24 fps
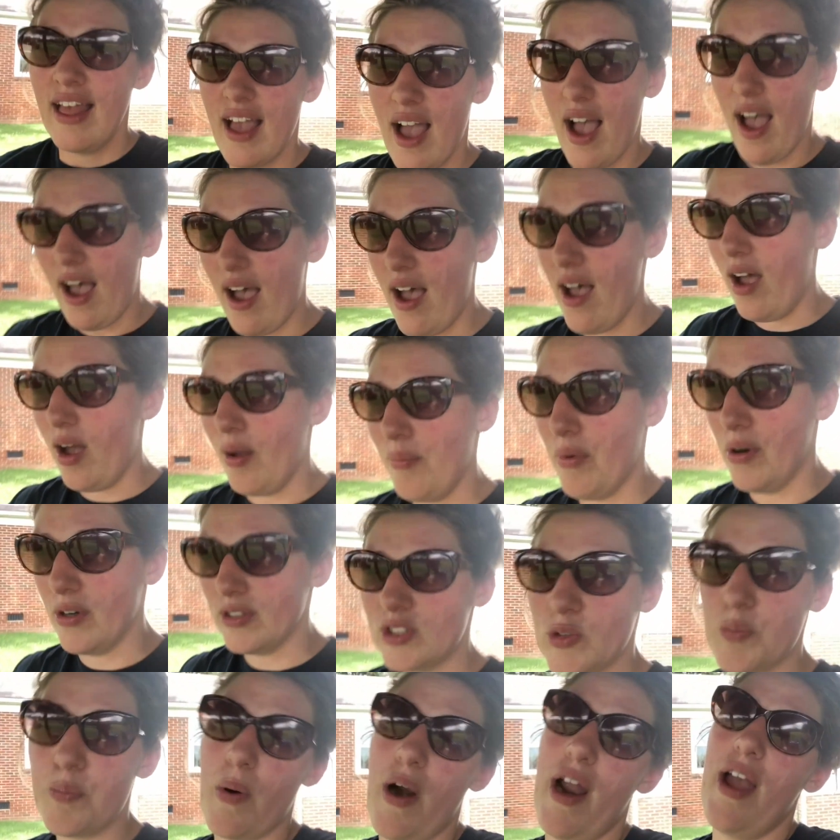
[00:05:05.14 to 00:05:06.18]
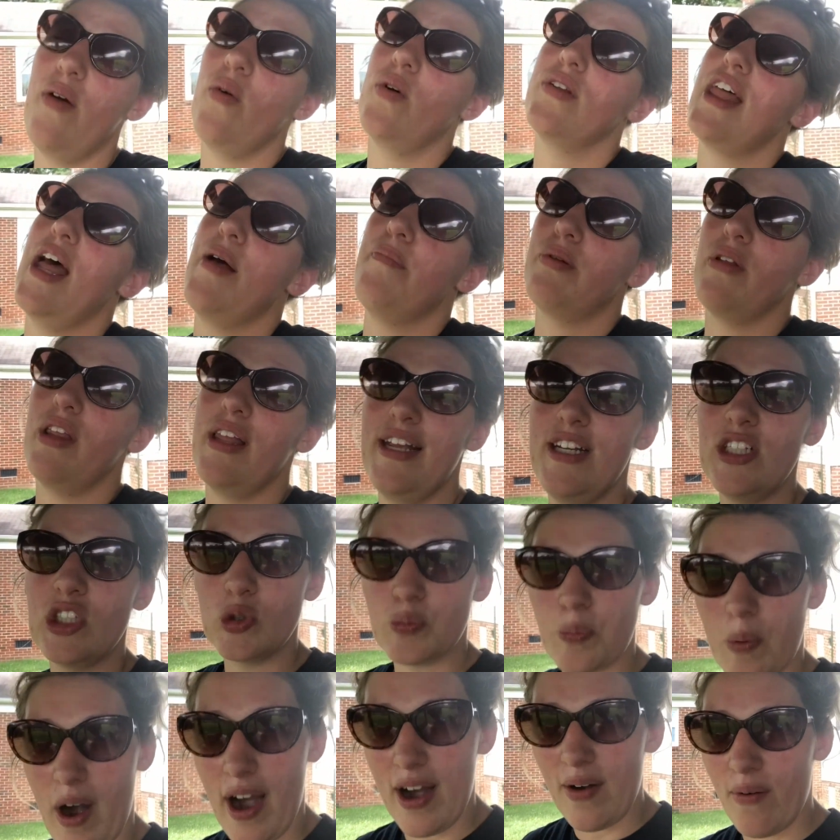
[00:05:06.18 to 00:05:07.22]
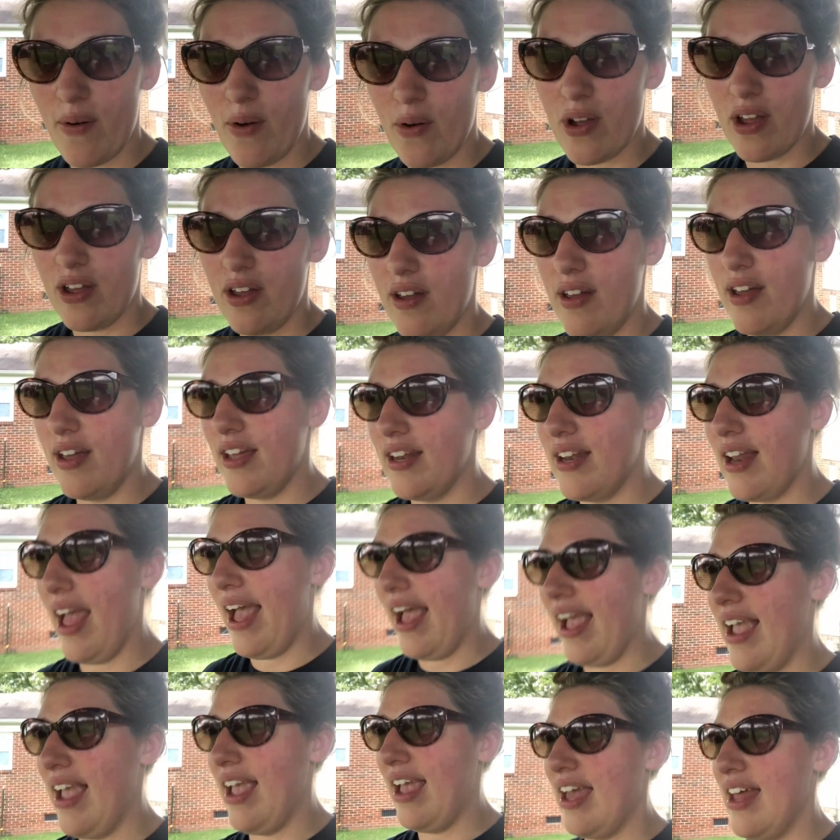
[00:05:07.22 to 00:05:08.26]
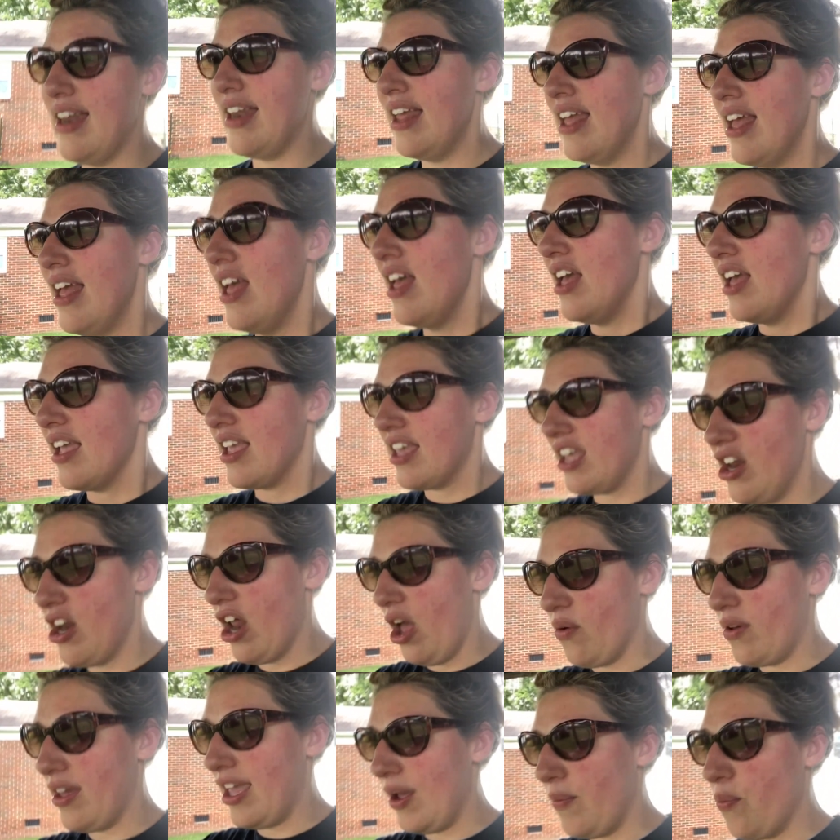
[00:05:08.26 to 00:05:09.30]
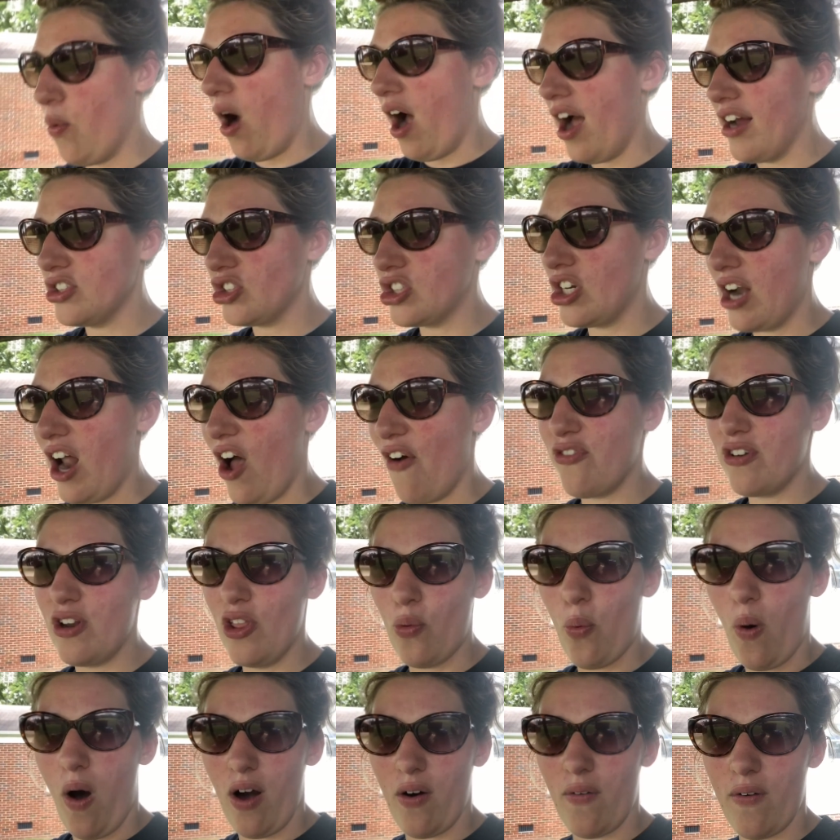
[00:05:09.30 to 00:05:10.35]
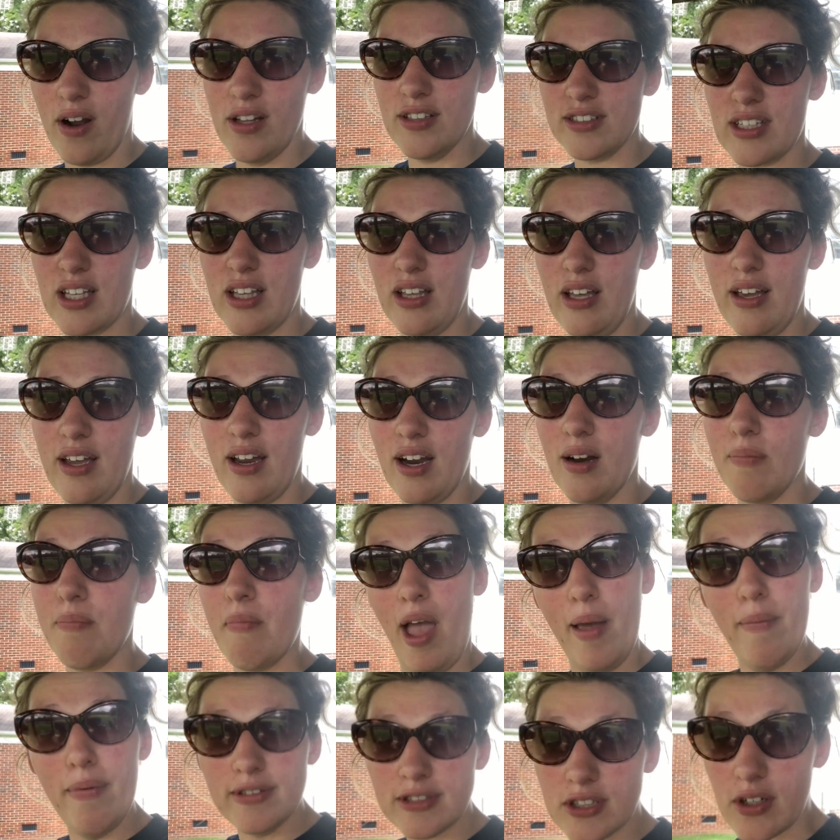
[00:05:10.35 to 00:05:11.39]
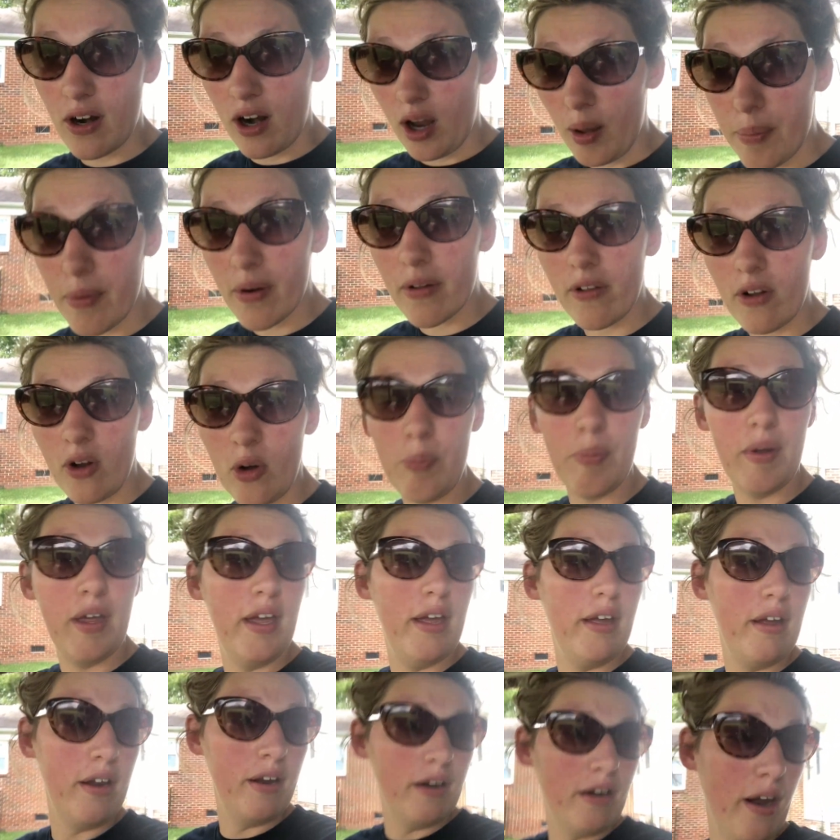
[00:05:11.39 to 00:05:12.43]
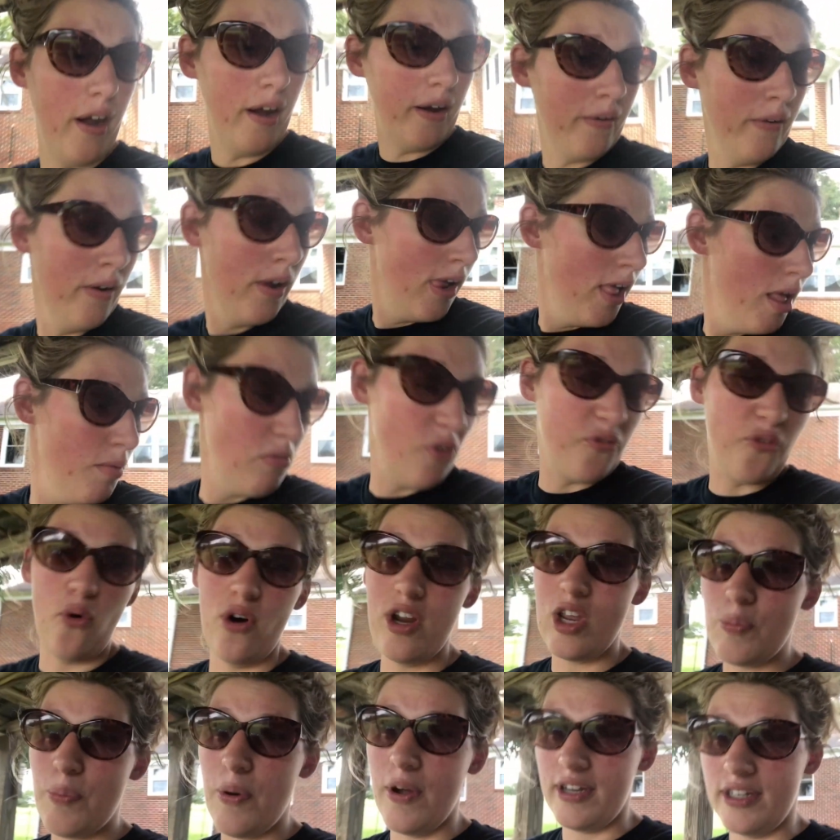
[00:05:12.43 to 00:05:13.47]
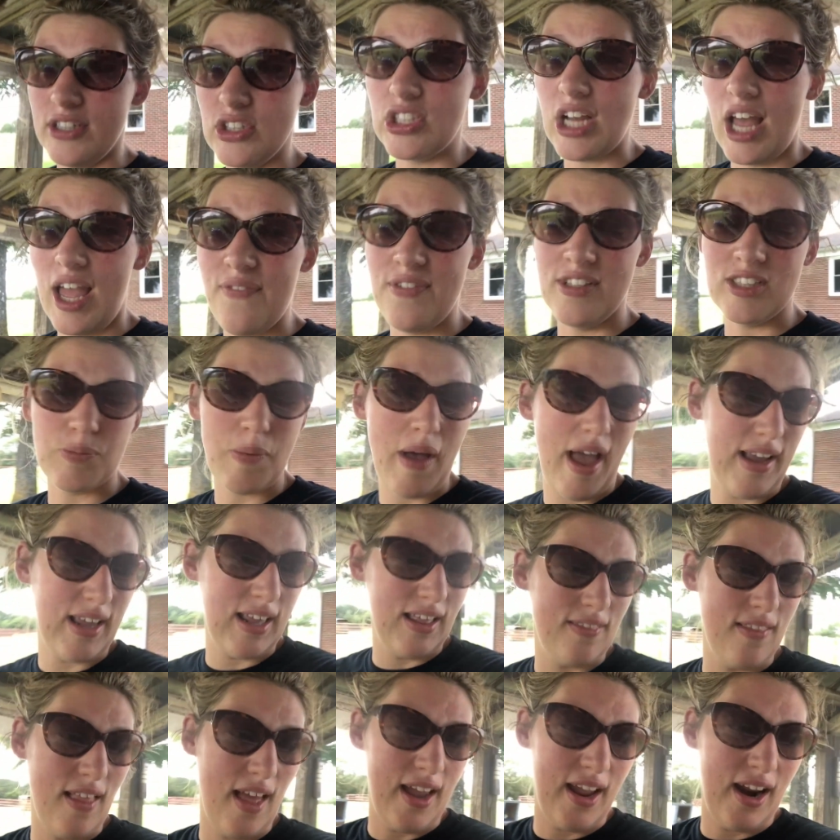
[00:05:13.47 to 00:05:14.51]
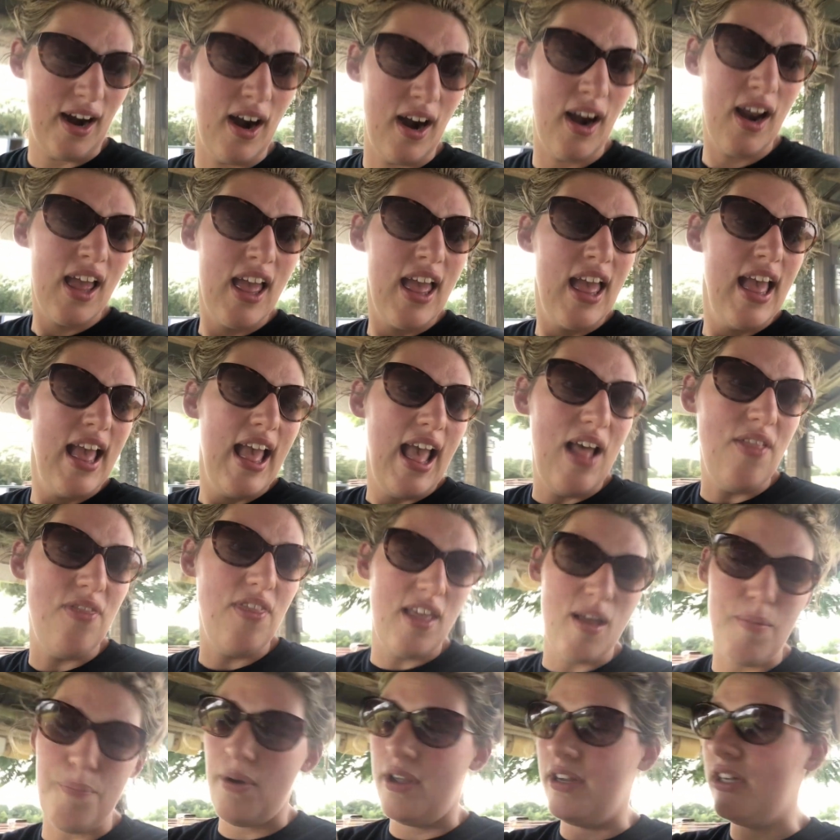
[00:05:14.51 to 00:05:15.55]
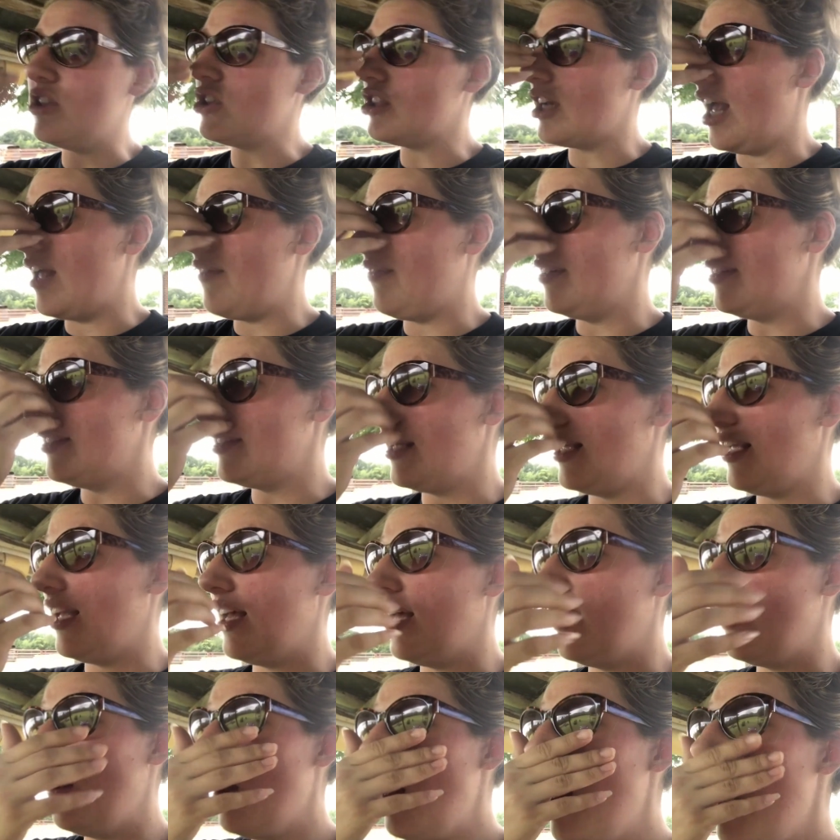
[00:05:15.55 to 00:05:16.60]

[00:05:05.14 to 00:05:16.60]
or spray it with that bleach spray real good, and keep washing it off till the water runs clear. Maybe scrub it a little bit, before you put your shavings back in there. And then put your shavings in.